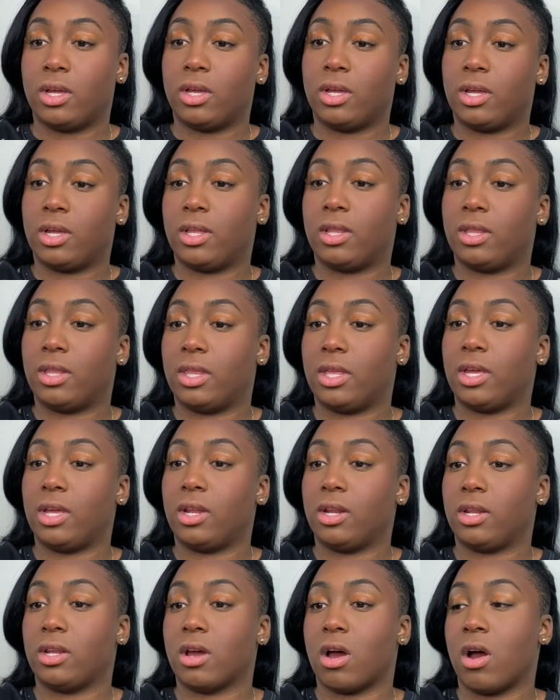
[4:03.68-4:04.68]
And
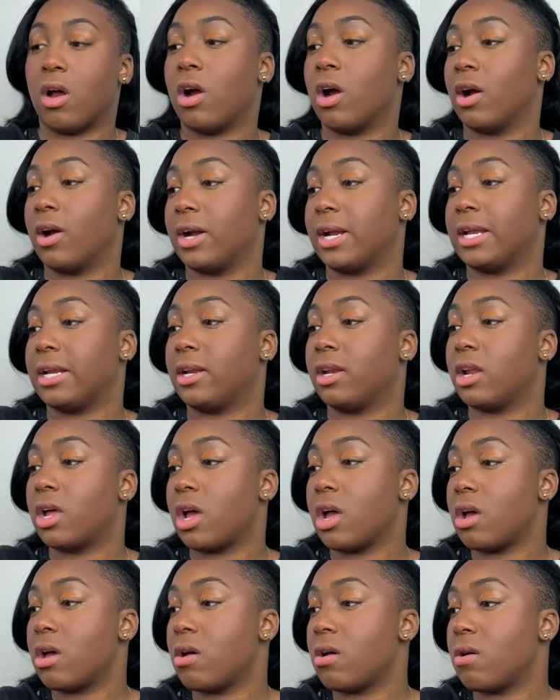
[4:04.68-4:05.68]
then y'all already
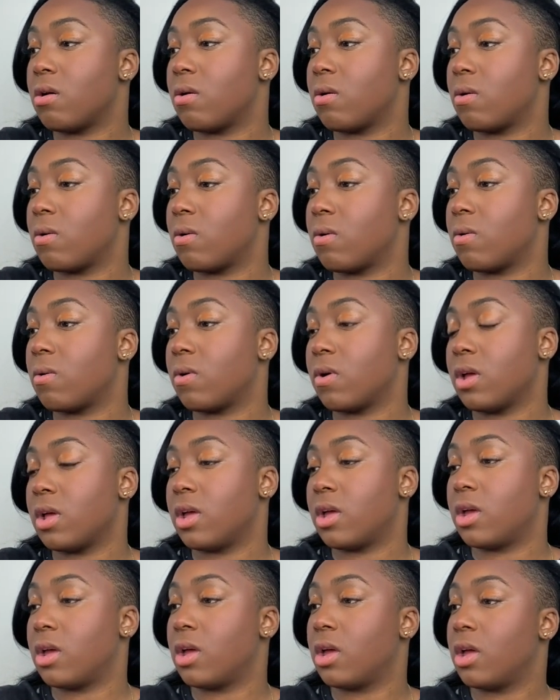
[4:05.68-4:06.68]
know
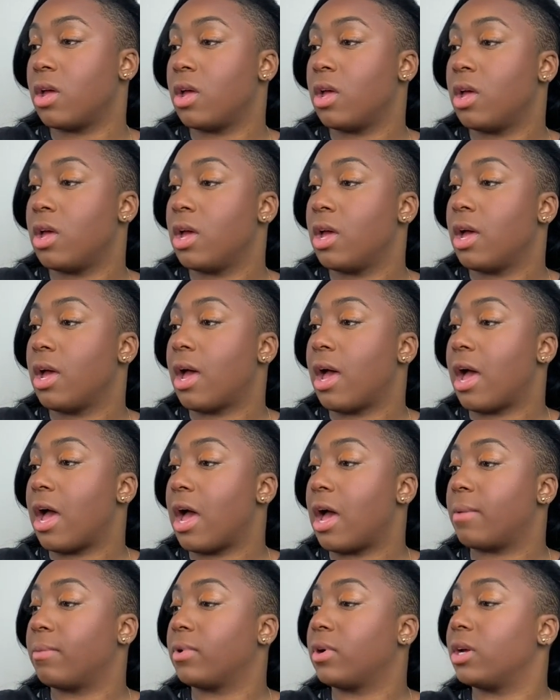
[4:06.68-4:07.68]

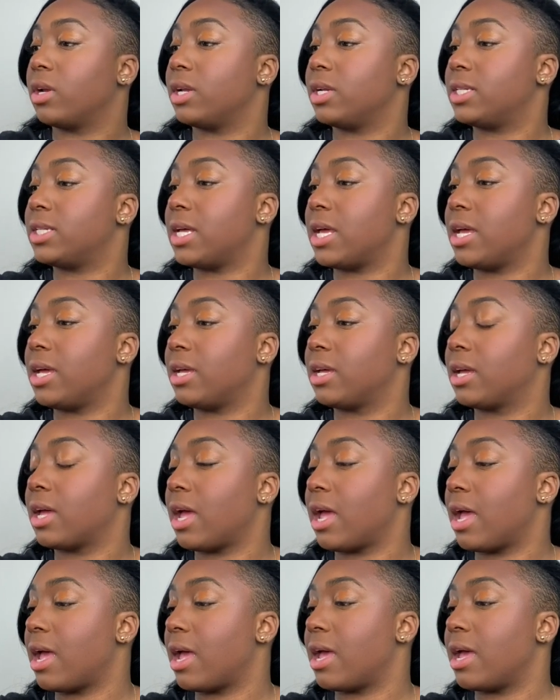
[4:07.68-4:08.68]
I'm gonna take
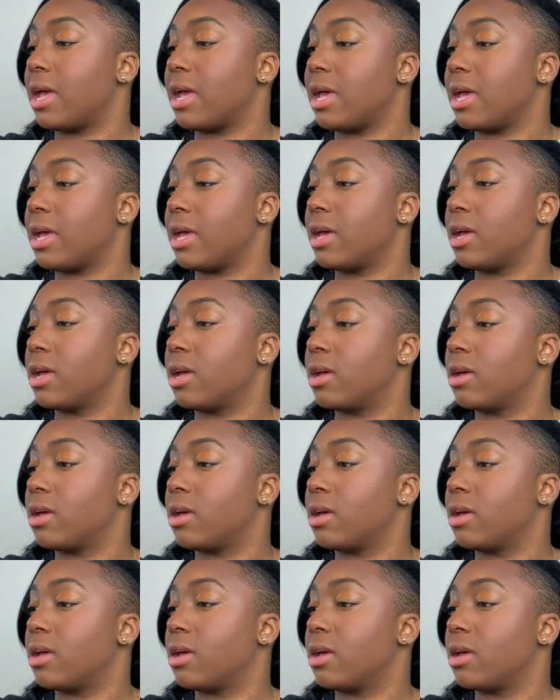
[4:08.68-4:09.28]
a